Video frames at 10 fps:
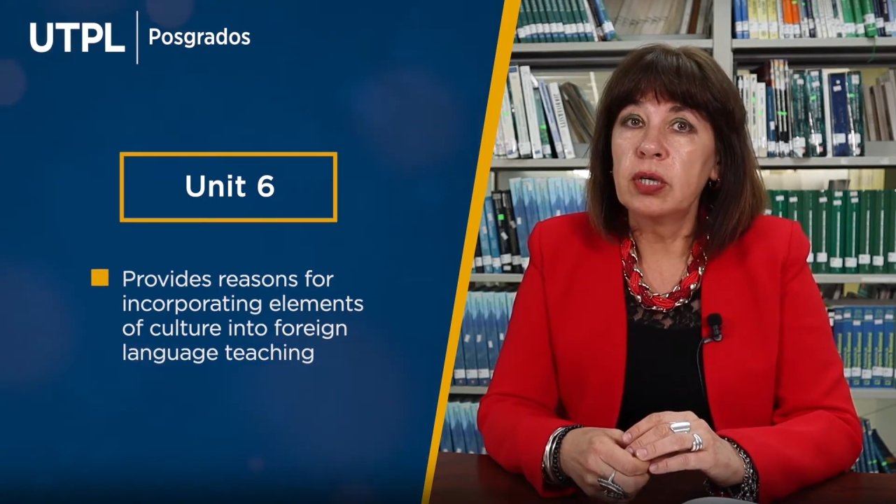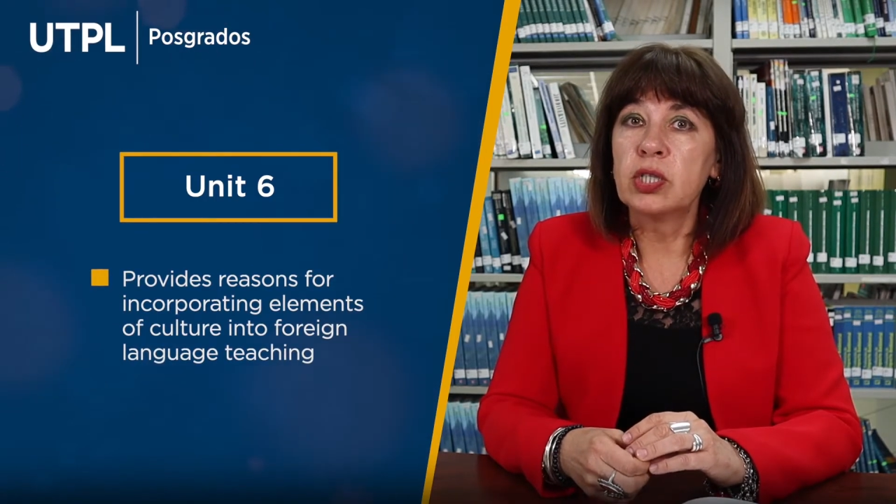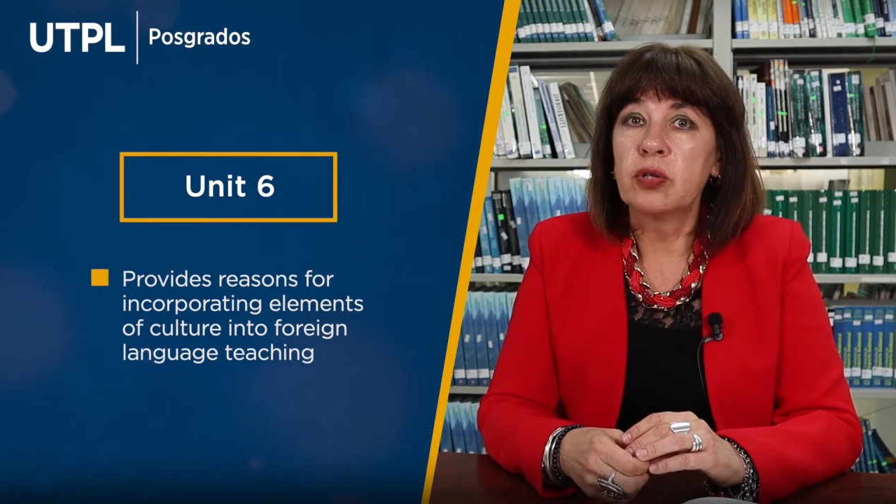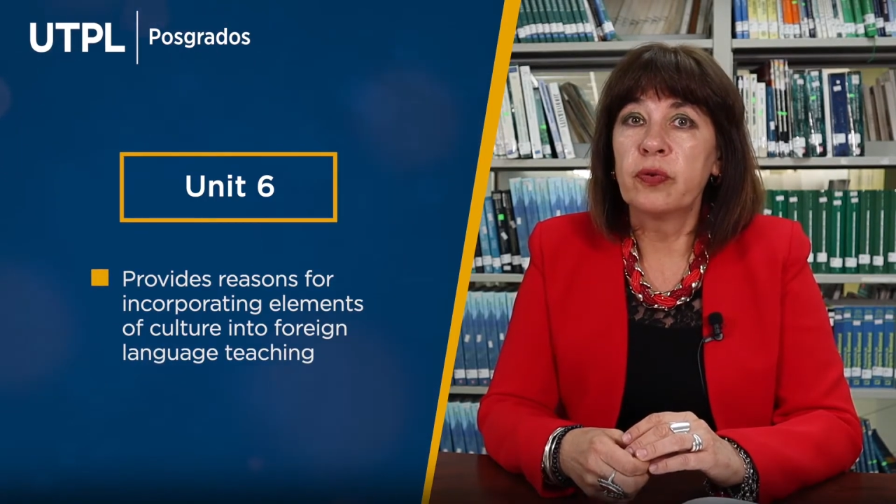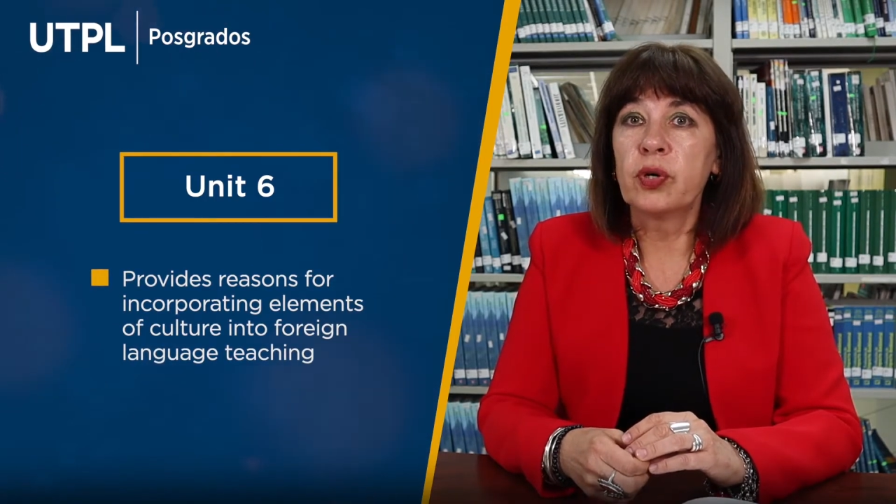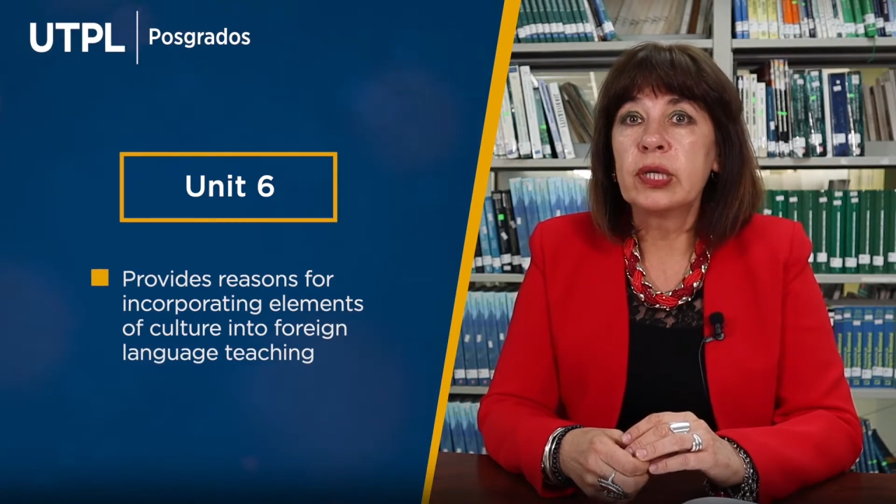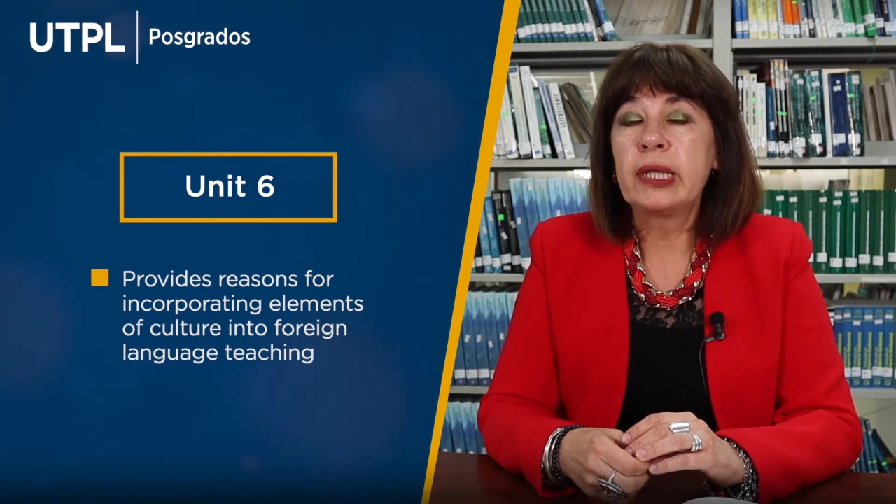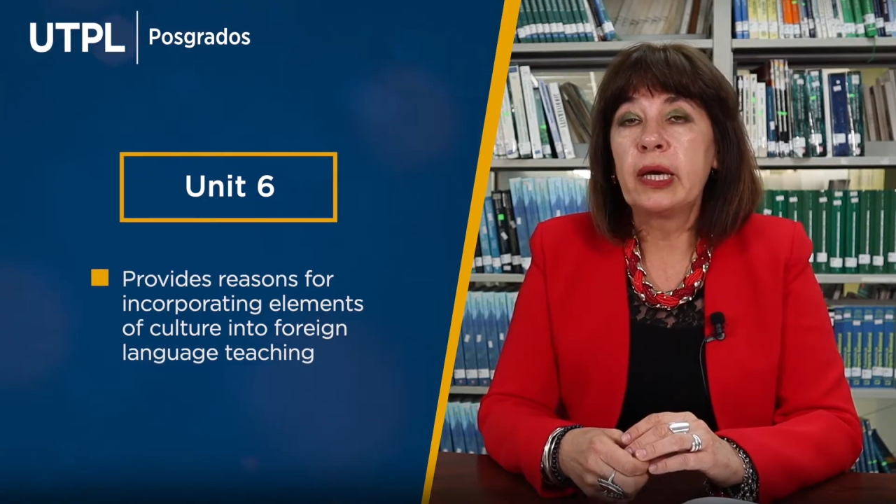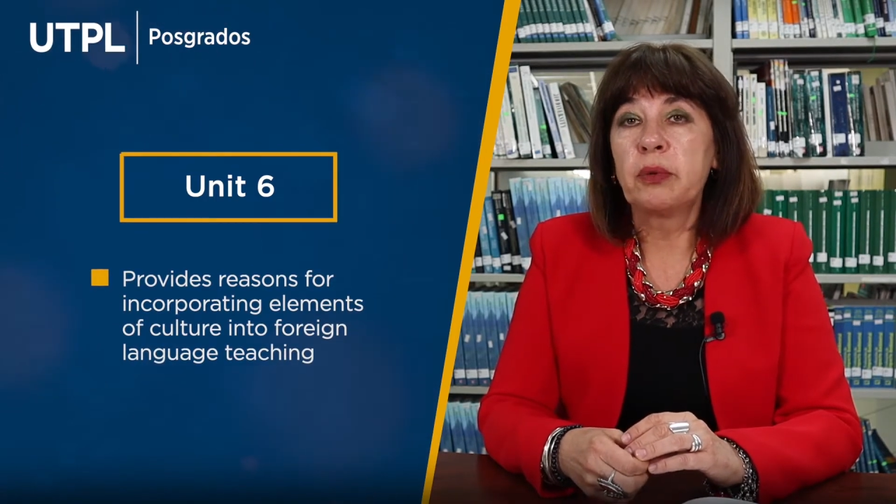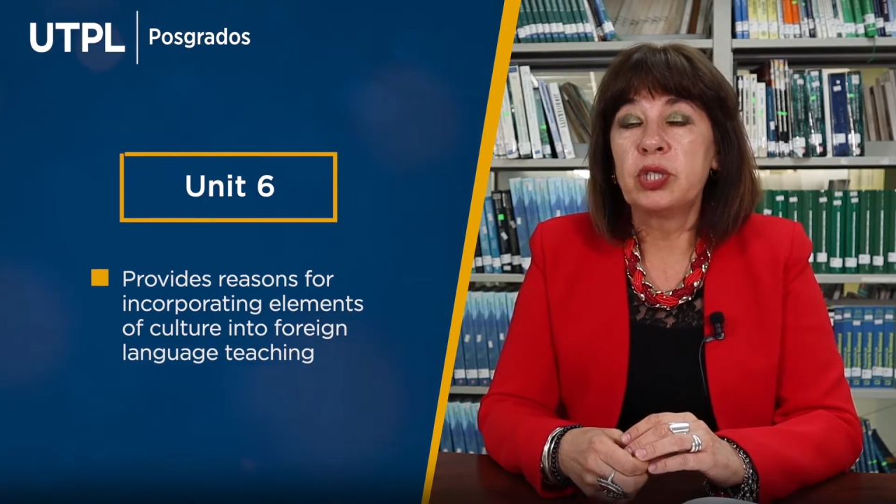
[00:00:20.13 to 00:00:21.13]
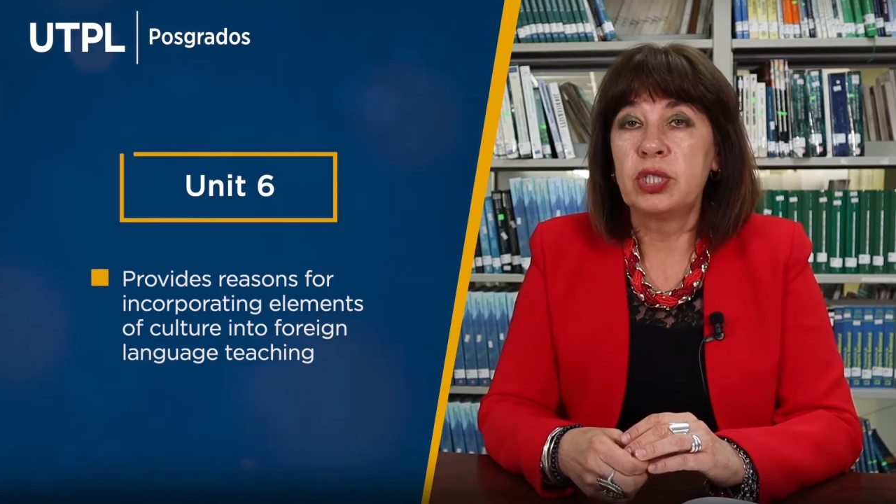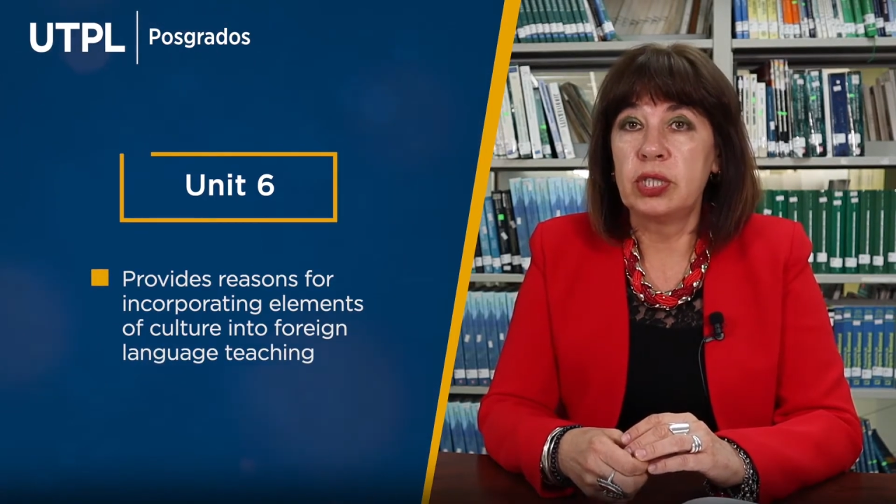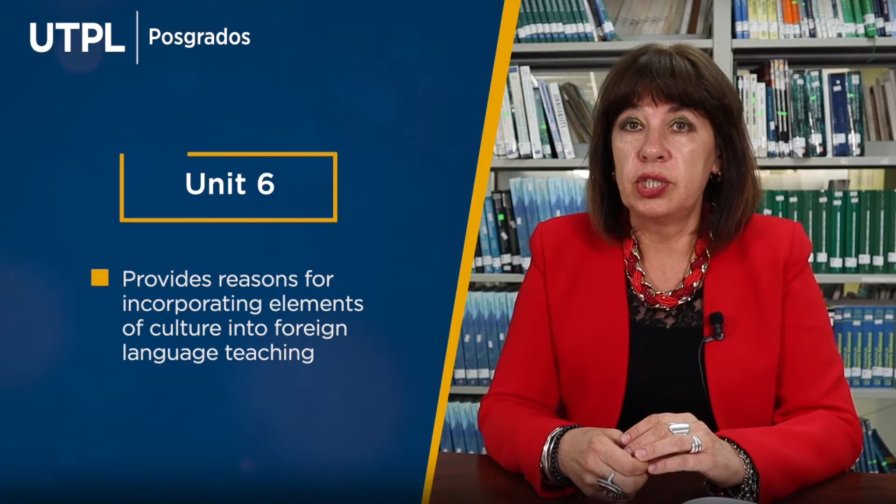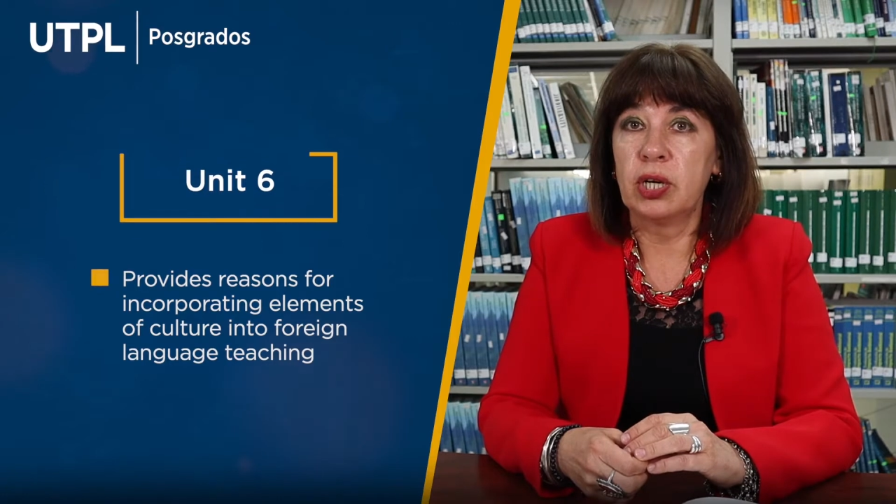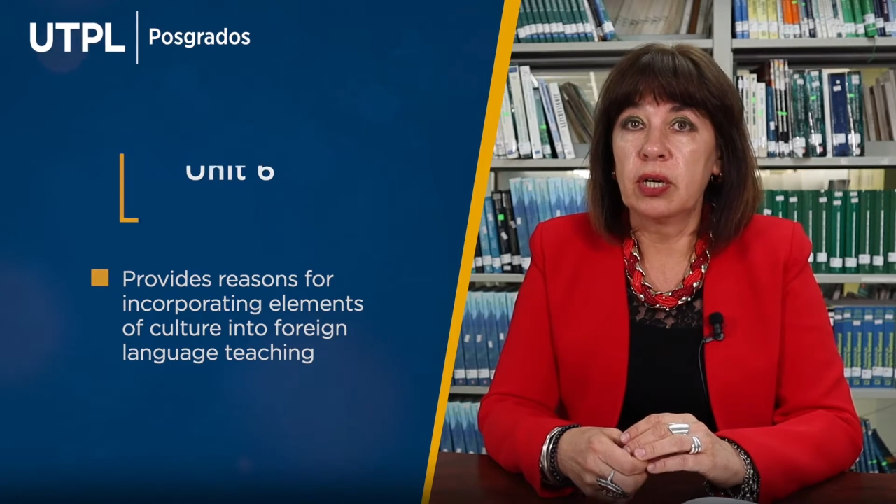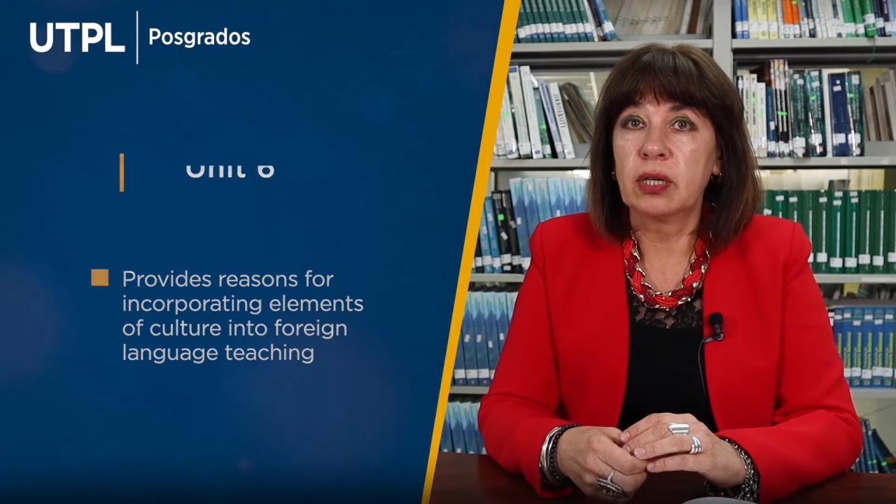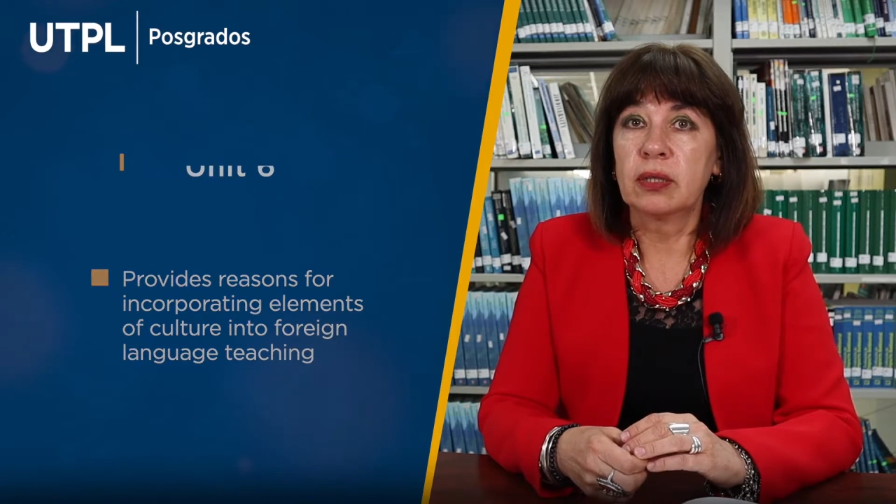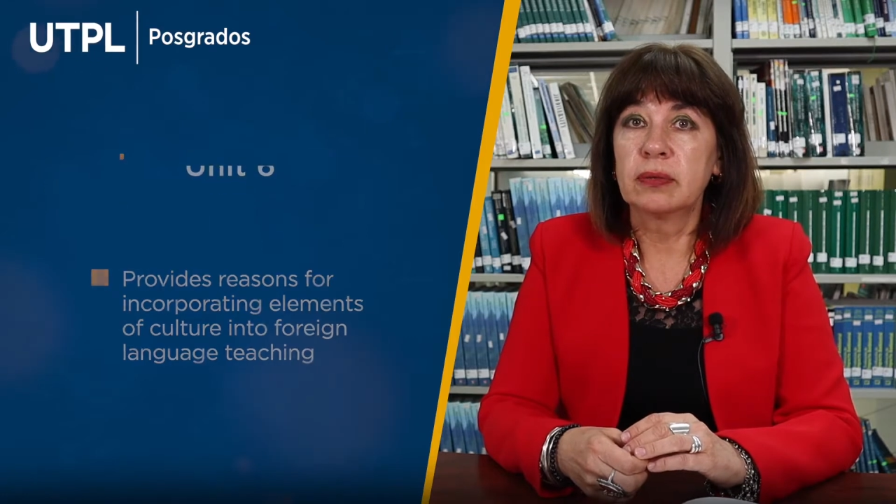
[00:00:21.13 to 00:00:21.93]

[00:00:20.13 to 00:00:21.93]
into foreign language teaching.